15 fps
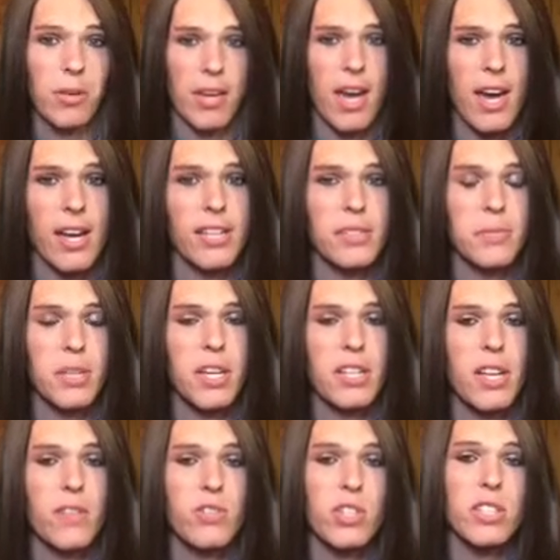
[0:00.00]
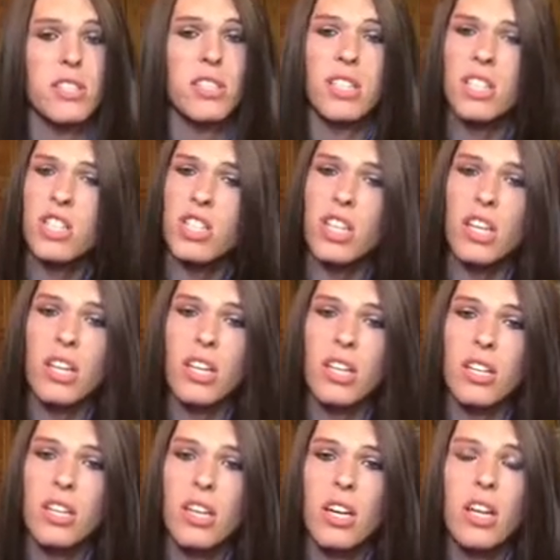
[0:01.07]
with guys. But now that I've
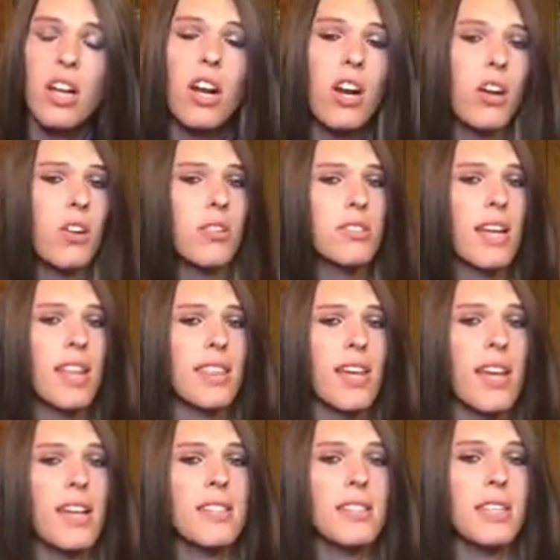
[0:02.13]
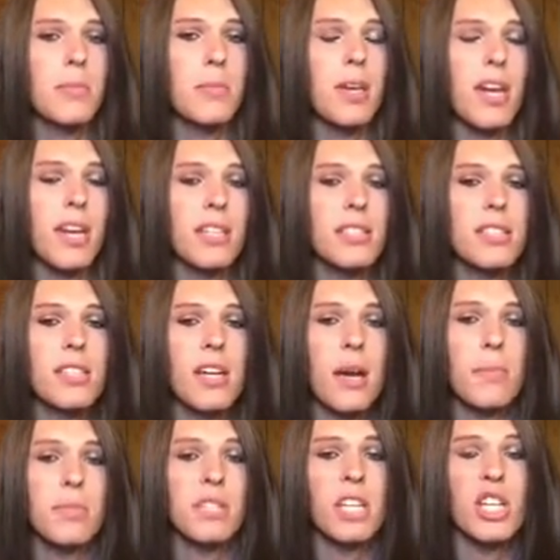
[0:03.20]
transitioned, girls, I think, see me as
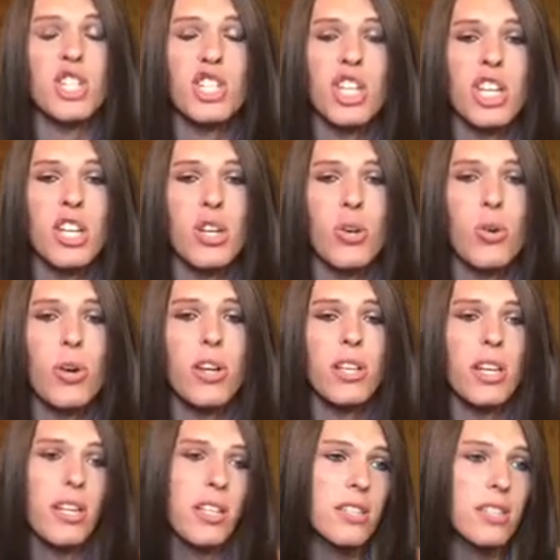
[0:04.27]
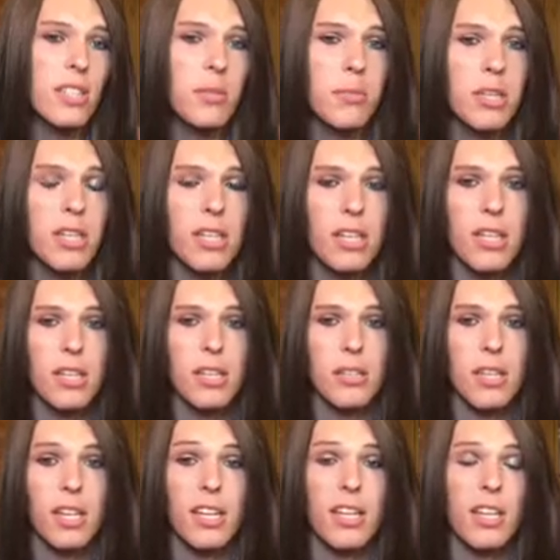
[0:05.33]
competition. Or they see me,
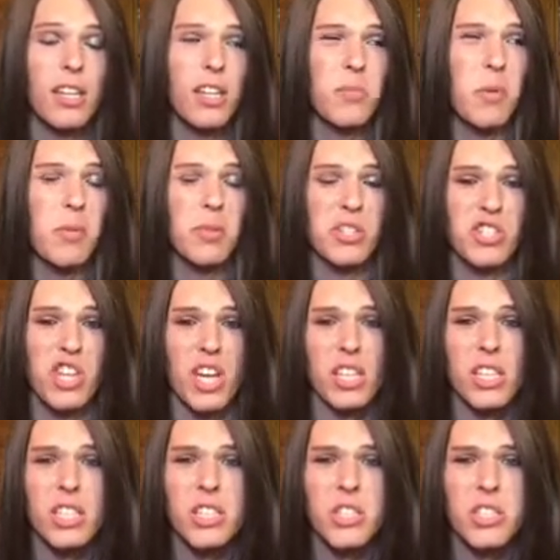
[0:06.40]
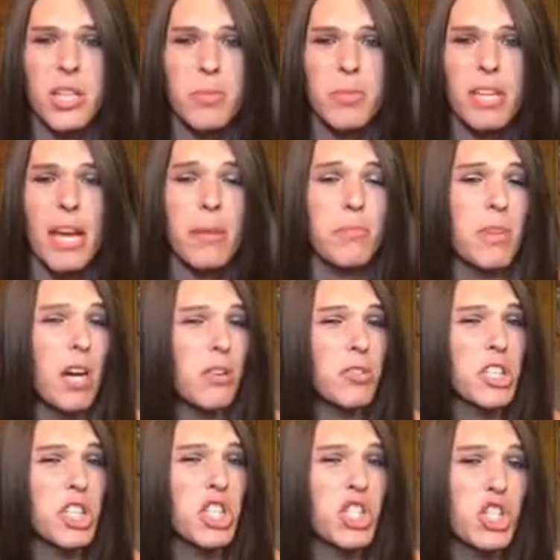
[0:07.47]
like, maybe jealous or something. I'm not
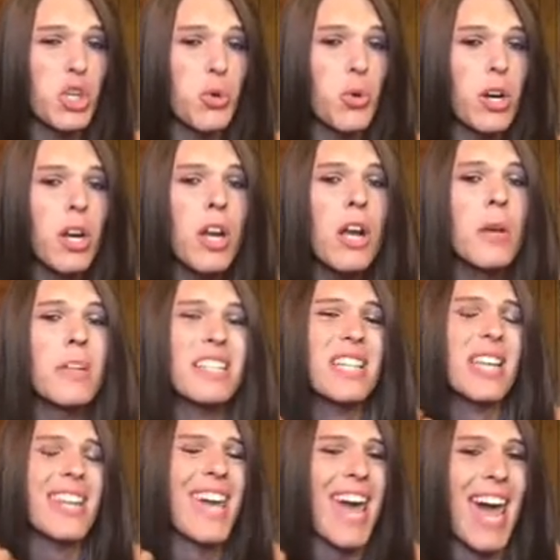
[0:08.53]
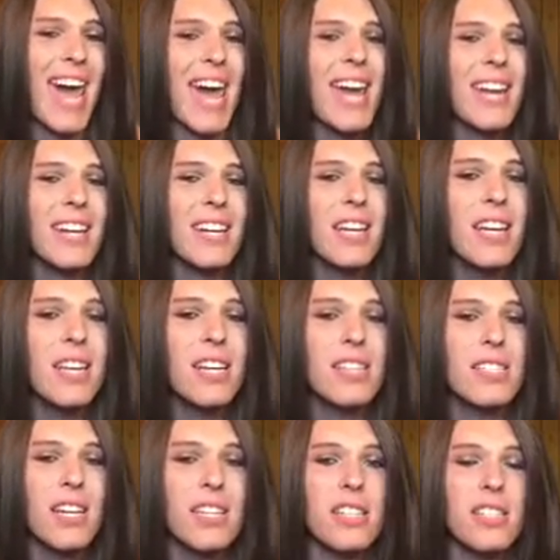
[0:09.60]
really sure. That's how they act. Because
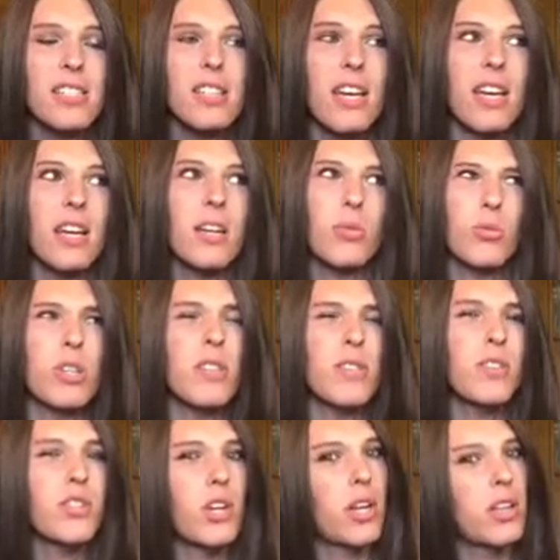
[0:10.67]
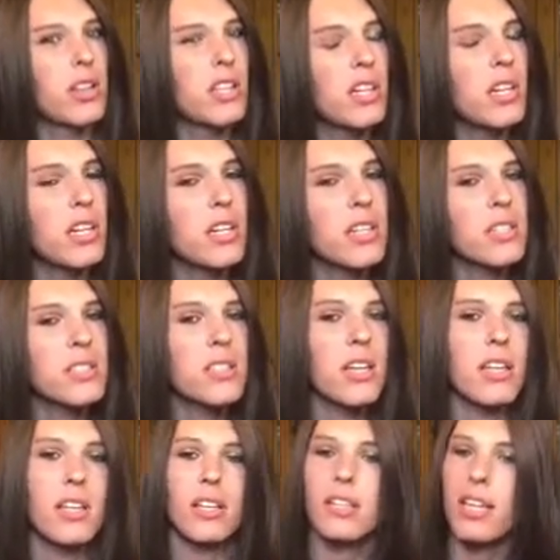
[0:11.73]
they just, like, will give you dirty looks
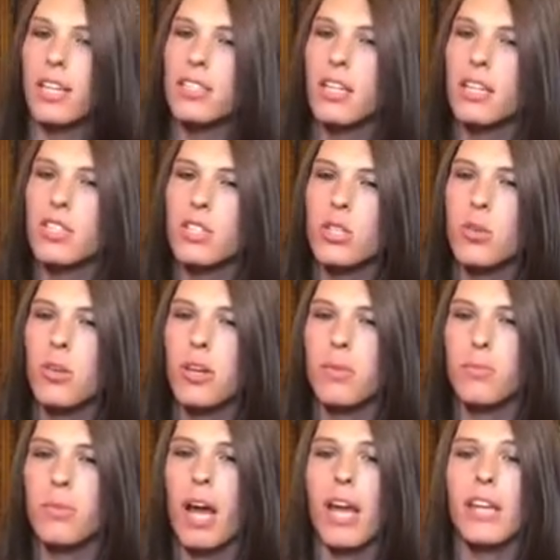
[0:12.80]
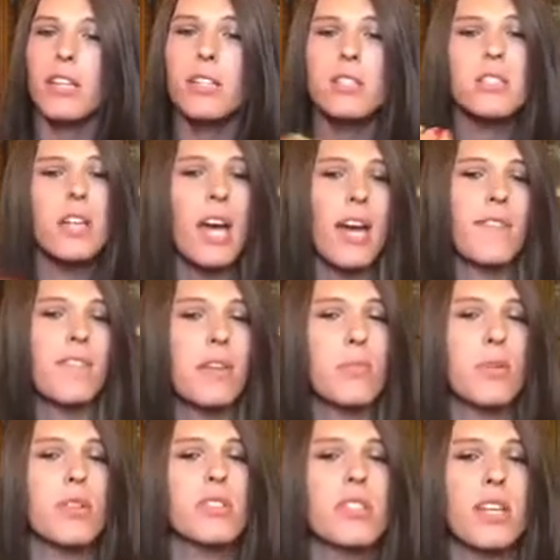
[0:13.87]
and glance at you. And I used to have
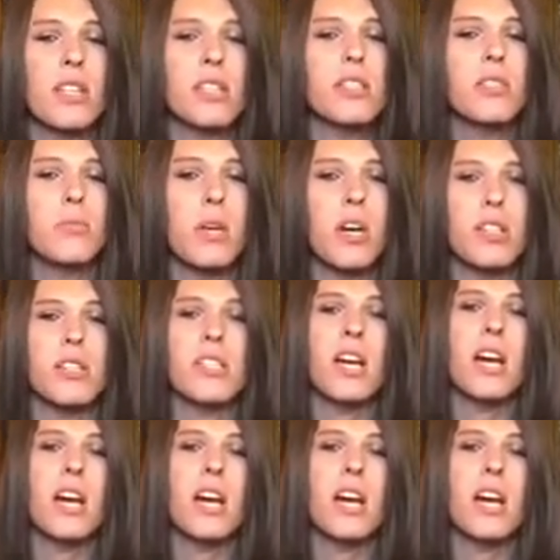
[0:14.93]
females say this to me all the